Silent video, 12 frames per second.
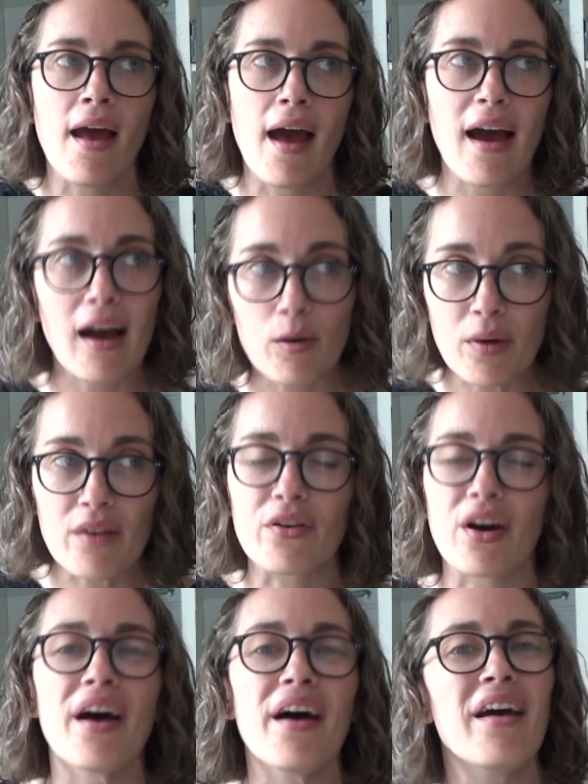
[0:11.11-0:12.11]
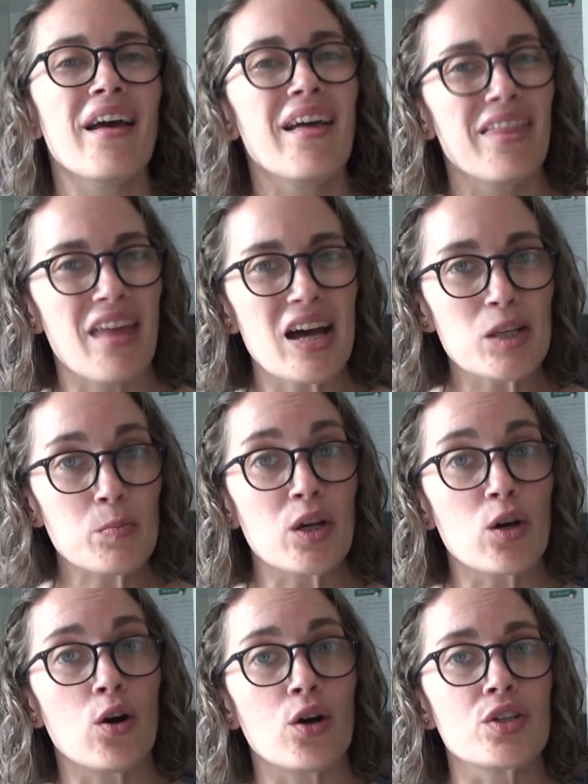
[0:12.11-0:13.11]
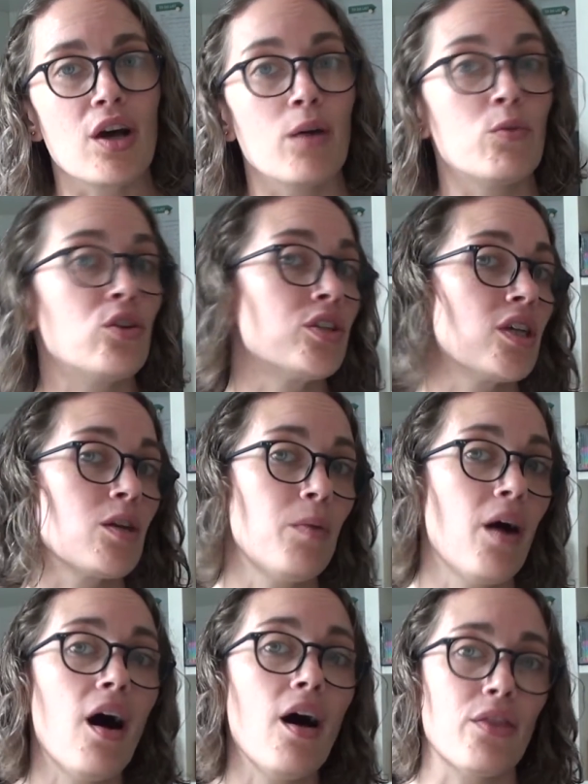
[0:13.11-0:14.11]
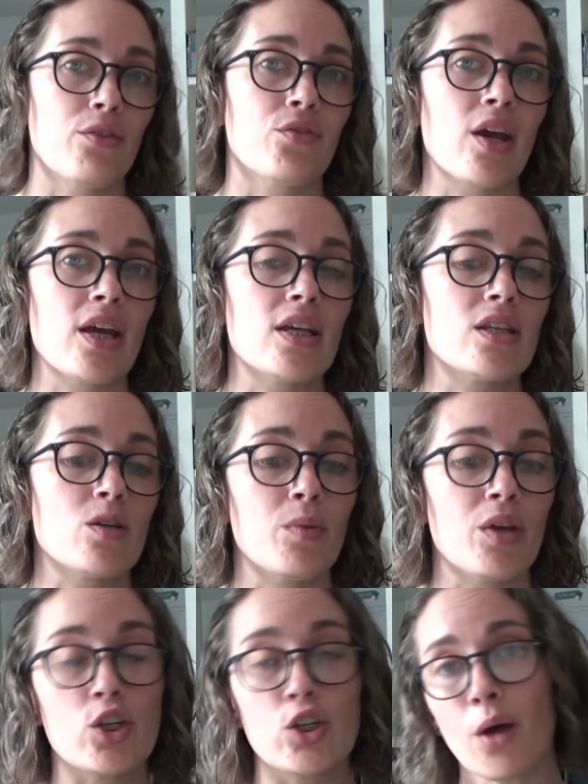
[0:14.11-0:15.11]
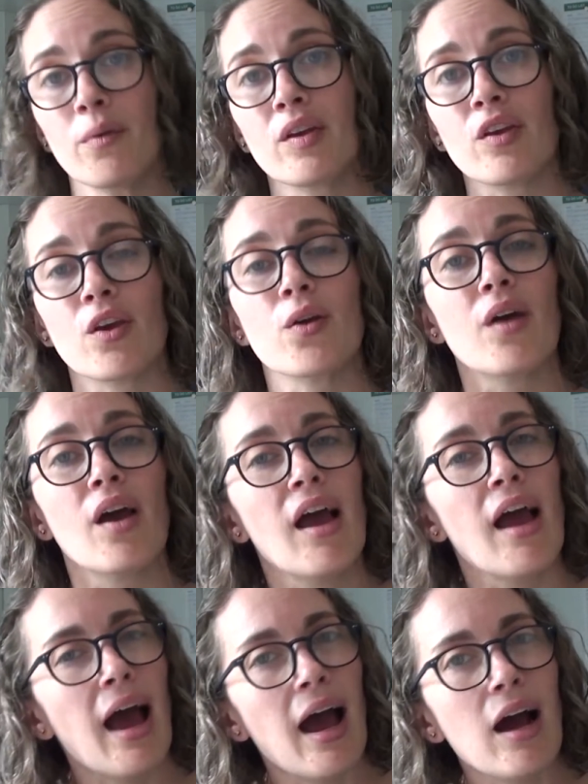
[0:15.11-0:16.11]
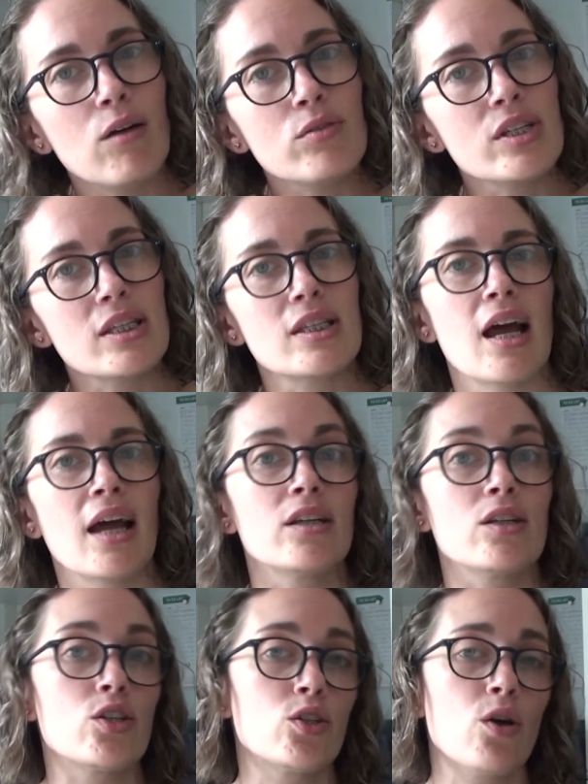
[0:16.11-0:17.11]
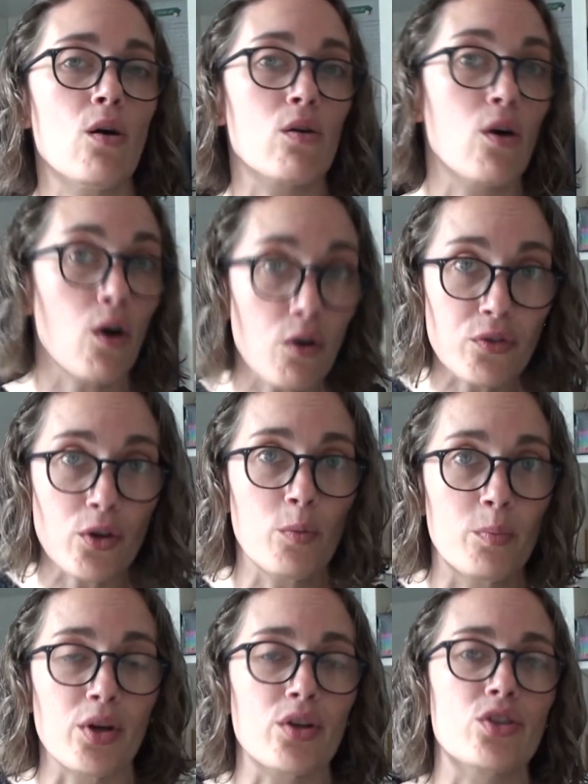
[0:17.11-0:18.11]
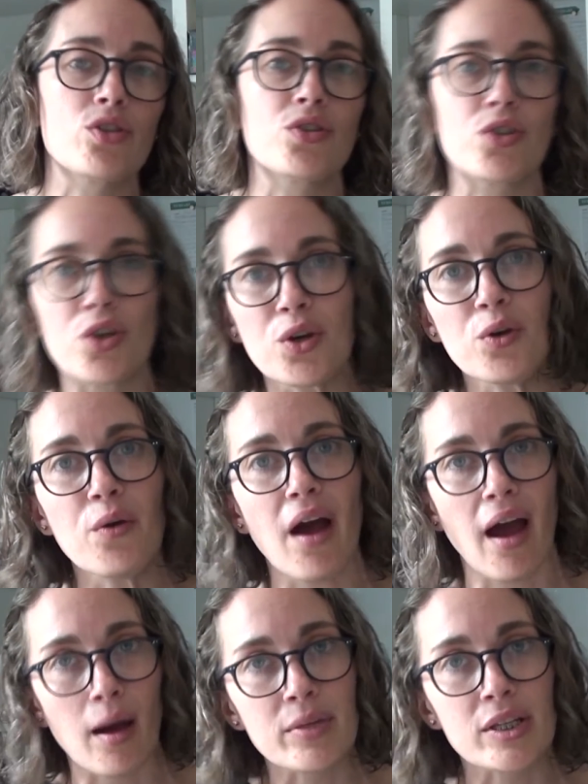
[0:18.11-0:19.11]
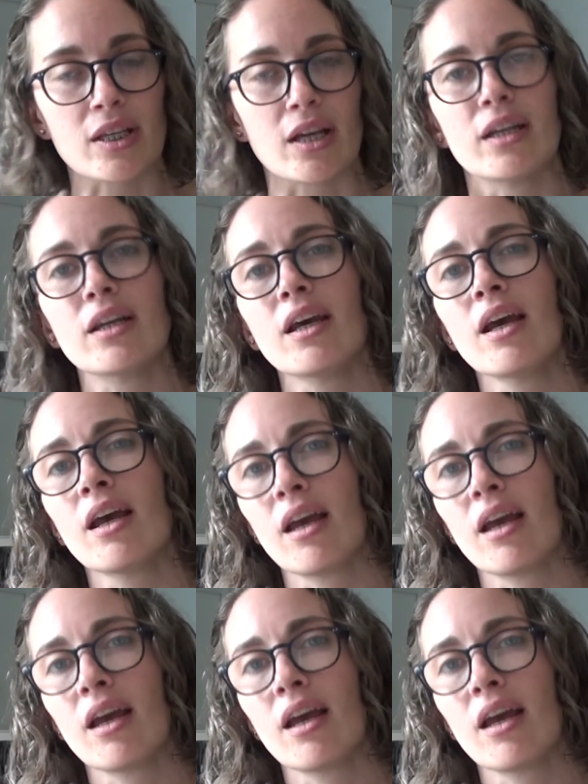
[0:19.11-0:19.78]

However, that's because I wanted part 3 to be showing you how to send stock of your books to Amazon